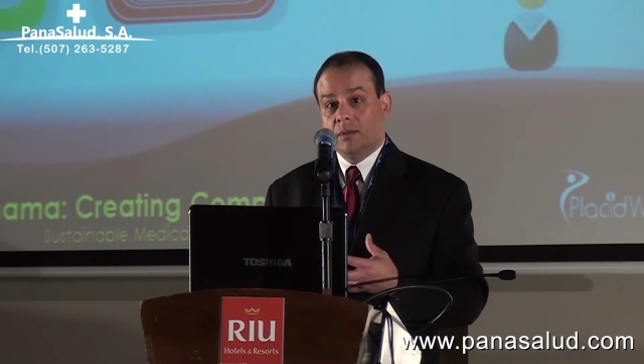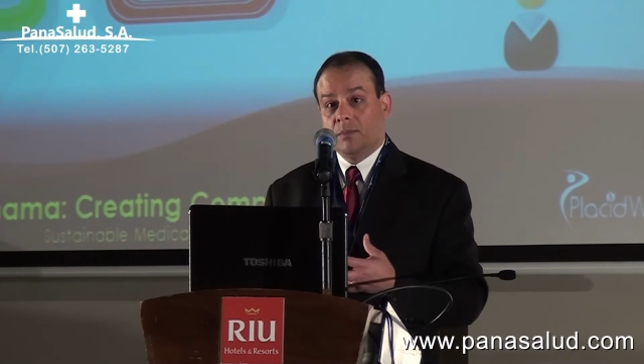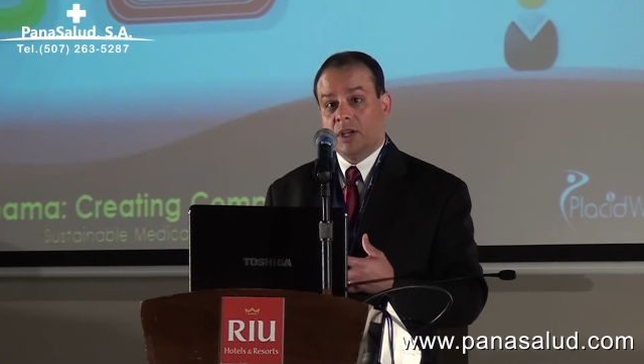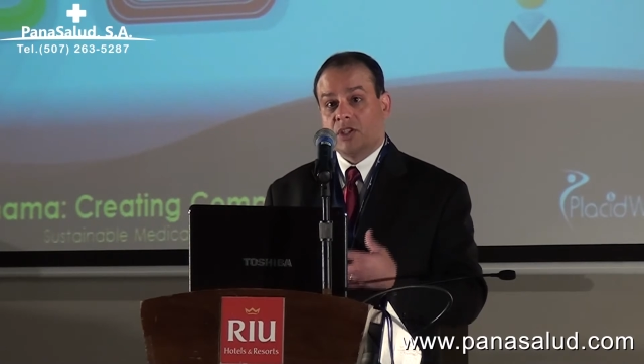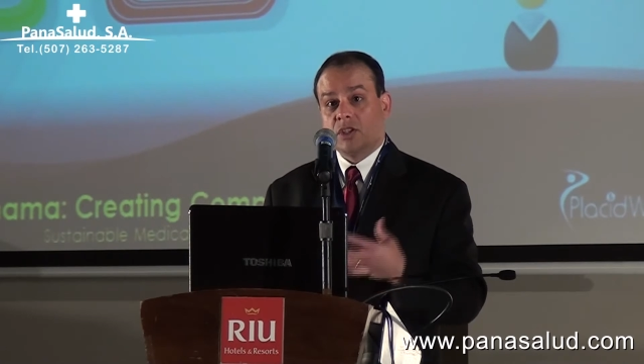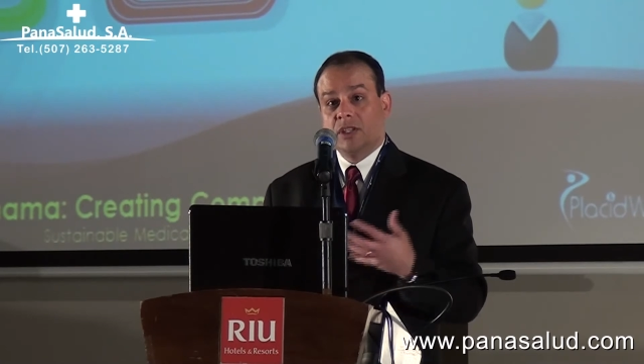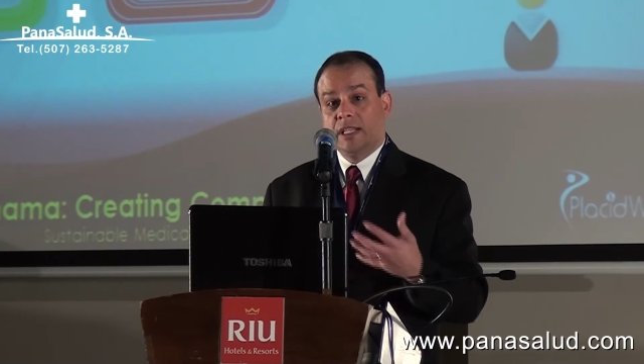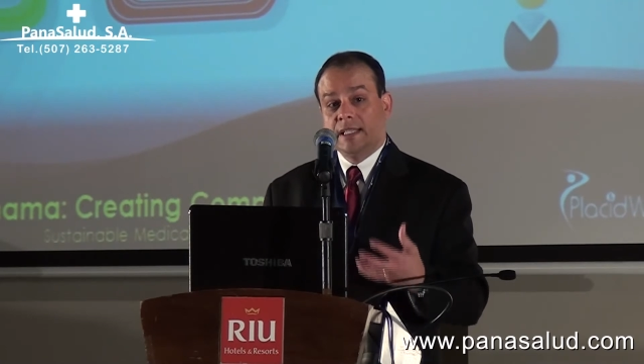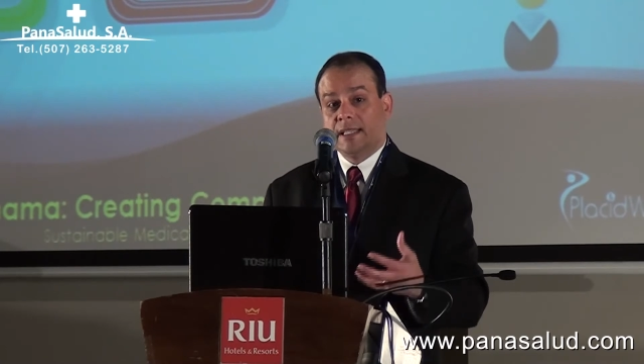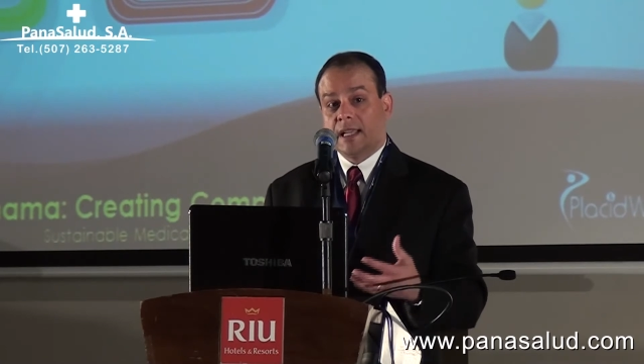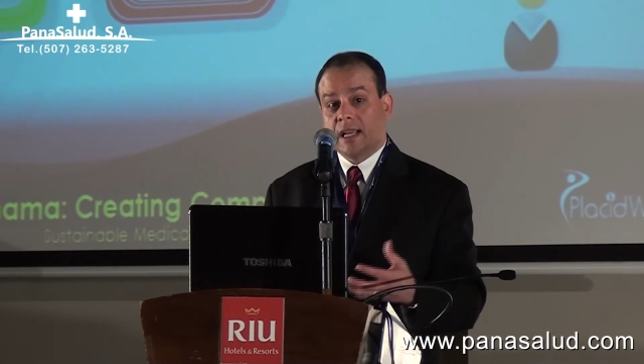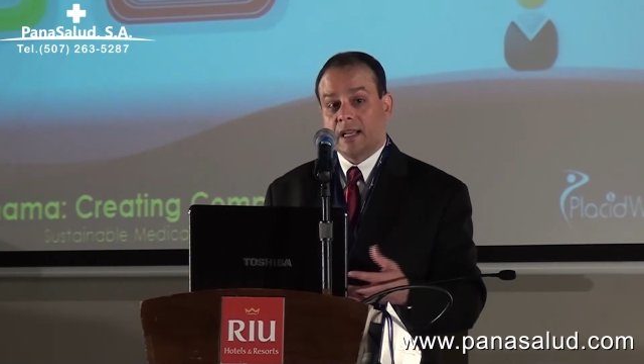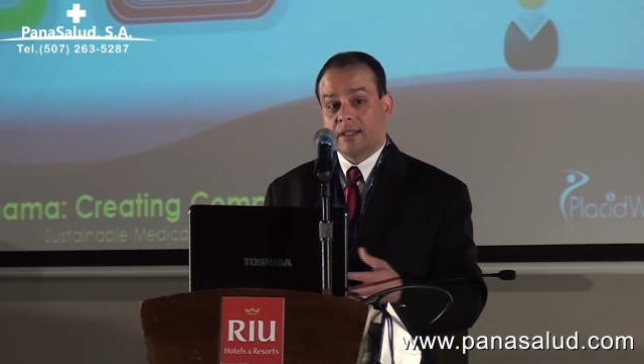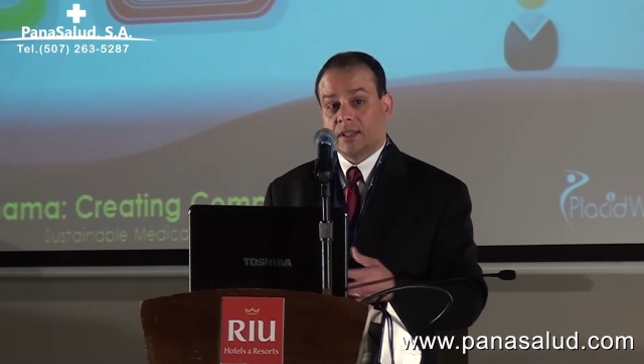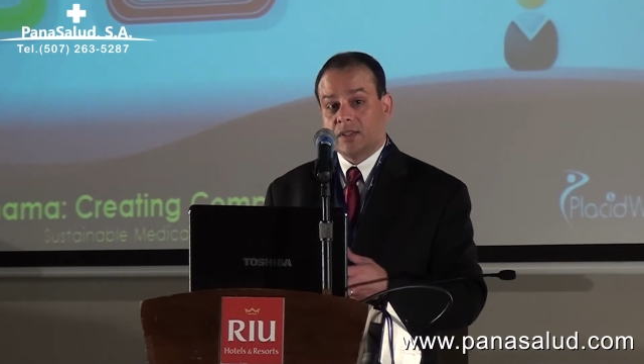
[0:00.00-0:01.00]
Patient needs
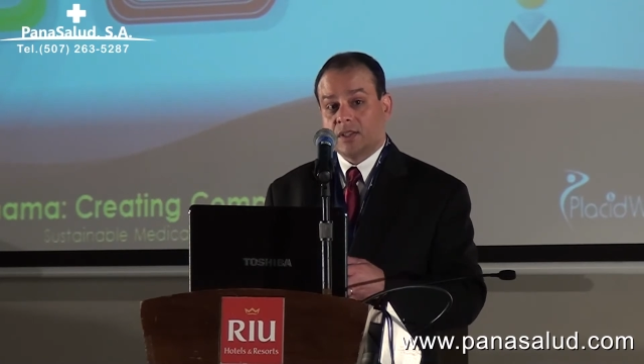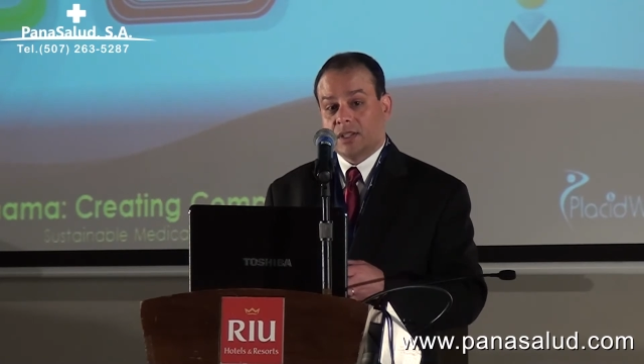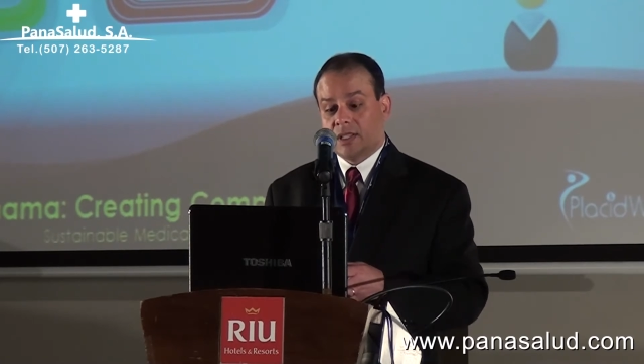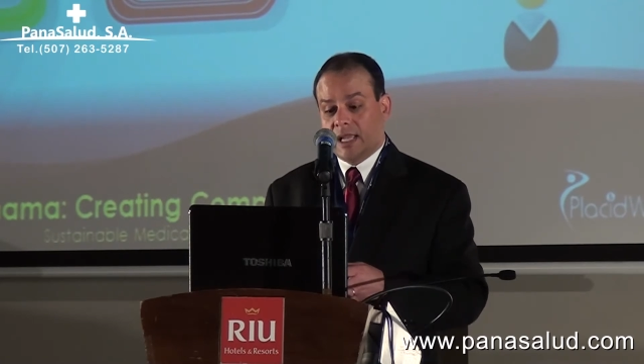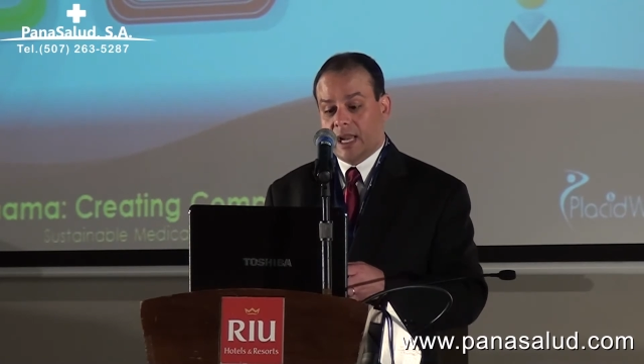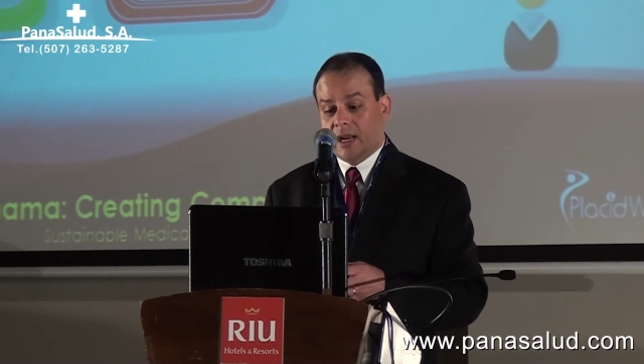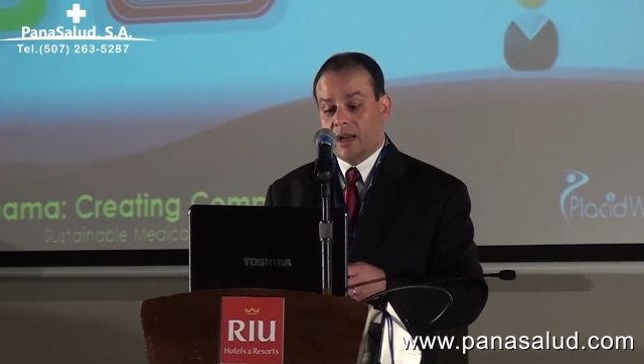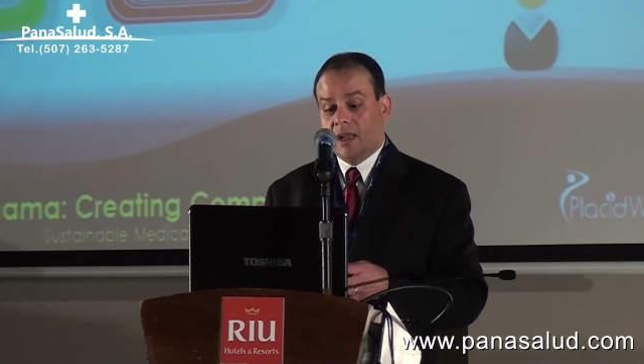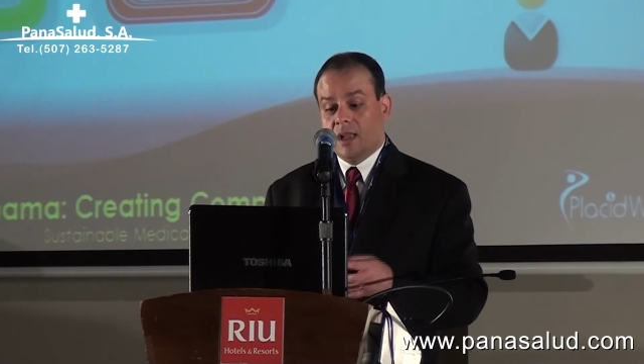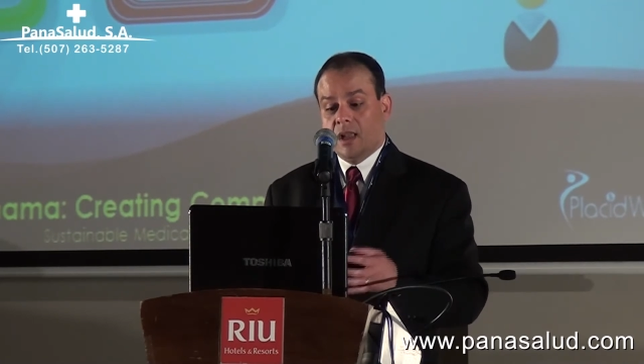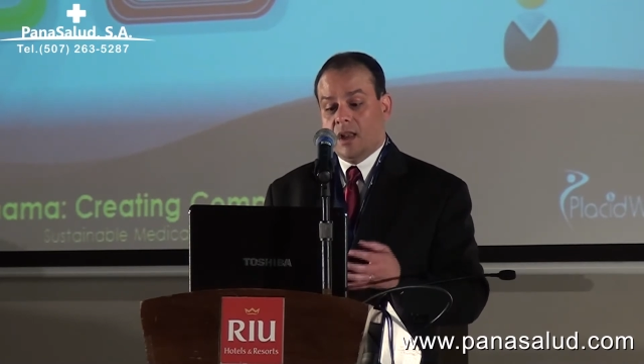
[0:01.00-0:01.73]
analysis is there.